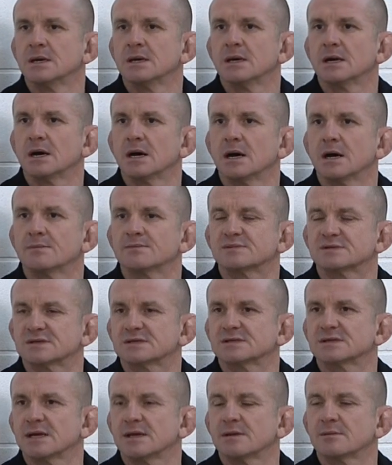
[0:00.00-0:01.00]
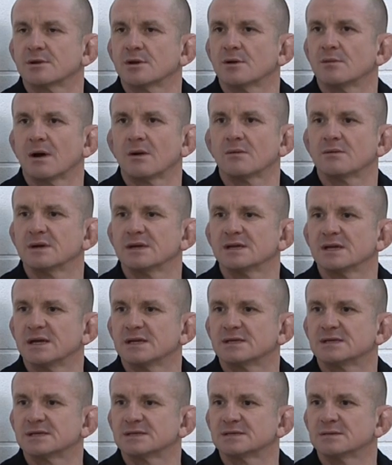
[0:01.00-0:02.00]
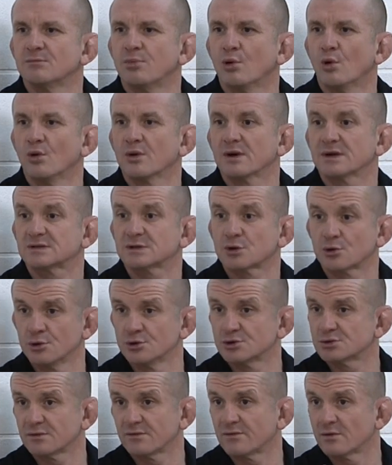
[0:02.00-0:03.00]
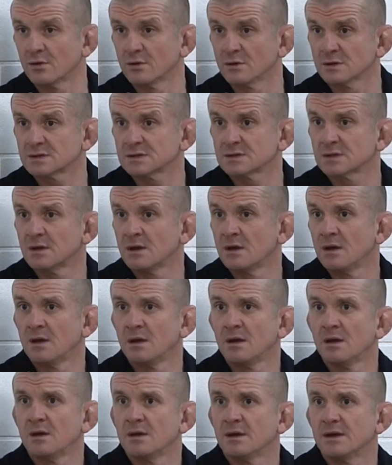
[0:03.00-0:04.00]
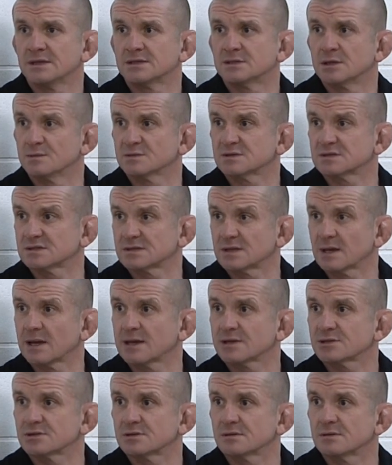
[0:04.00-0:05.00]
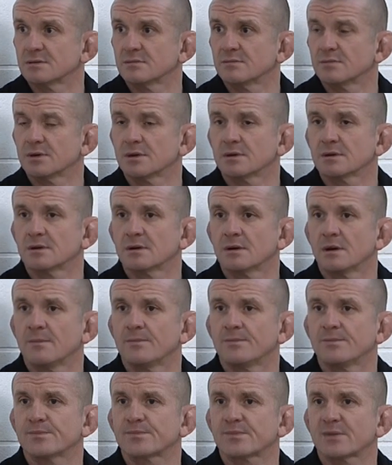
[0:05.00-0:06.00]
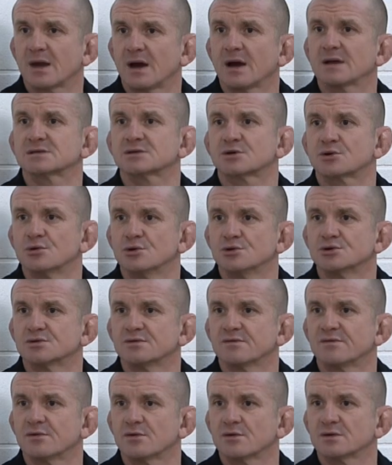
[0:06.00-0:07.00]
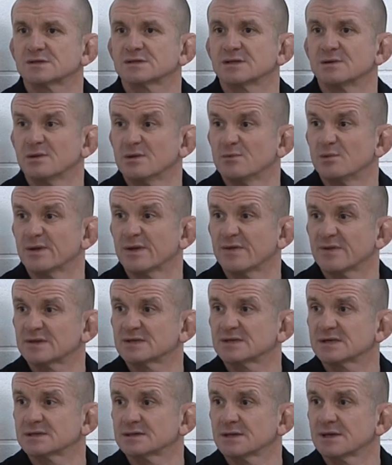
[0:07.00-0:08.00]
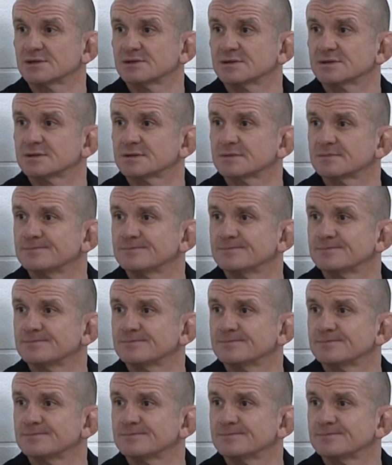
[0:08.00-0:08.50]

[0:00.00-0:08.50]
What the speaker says: So seeing them do well, it is important, it's crucial for us in terms of selection, but as crucial for us within the Six Nations.